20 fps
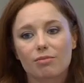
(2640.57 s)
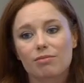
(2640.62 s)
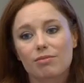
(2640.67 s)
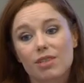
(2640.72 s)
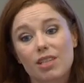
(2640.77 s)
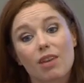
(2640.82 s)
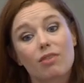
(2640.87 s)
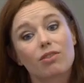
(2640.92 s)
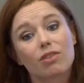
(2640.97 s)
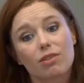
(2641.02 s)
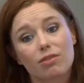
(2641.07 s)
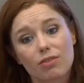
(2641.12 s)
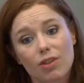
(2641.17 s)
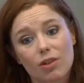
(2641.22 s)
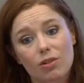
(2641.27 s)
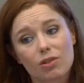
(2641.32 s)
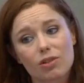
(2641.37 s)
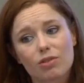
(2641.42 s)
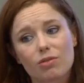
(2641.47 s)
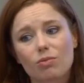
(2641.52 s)
several
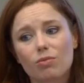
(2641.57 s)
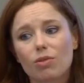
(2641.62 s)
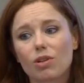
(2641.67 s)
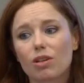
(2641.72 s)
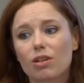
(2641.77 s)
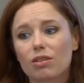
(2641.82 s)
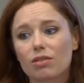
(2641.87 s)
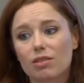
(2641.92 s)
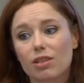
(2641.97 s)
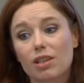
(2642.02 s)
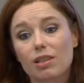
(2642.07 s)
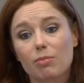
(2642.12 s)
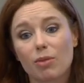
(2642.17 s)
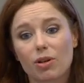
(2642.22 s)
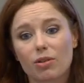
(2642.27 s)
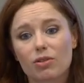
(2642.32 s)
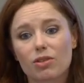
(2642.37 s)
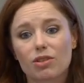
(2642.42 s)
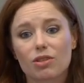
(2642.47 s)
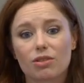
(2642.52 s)
folks were
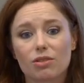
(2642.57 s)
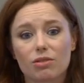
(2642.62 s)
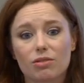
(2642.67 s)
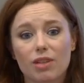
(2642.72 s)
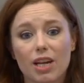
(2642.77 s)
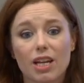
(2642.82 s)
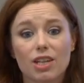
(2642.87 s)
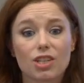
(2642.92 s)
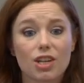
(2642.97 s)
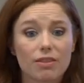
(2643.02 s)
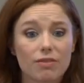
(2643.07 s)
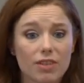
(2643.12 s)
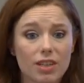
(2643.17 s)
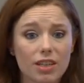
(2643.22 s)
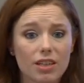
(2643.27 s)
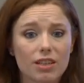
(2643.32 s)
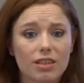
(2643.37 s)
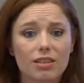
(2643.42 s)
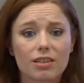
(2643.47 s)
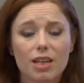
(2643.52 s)
exposed to HIV
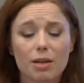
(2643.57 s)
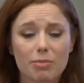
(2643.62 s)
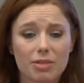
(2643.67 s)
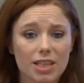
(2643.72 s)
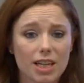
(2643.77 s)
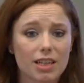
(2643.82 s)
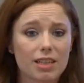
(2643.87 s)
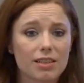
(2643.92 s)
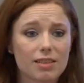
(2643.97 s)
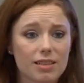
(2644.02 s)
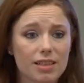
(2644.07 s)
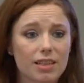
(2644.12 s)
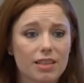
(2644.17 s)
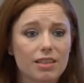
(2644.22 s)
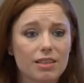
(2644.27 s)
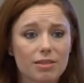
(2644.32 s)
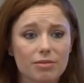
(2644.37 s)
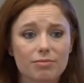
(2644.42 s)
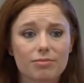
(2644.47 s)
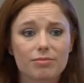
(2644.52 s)
and hepatitis
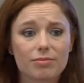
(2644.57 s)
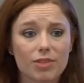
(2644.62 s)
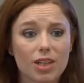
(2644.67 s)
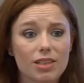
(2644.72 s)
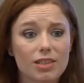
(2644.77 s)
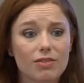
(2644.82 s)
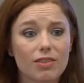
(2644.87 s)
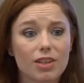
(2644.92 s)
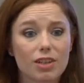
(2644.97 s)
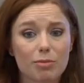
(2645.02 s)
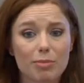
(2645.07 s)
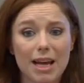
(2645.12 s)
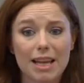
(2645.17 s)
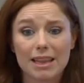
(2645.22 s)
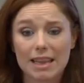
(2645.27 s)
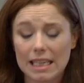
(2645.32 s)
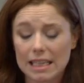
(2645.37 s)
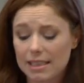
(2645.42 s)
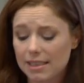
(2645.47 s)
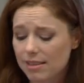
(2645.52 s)
C and lots of other
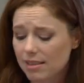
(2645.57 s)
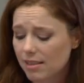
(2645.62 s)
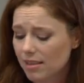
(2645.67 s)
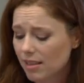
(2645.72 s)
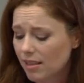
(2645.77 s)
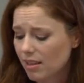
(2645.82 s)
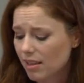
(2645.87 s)
bad things.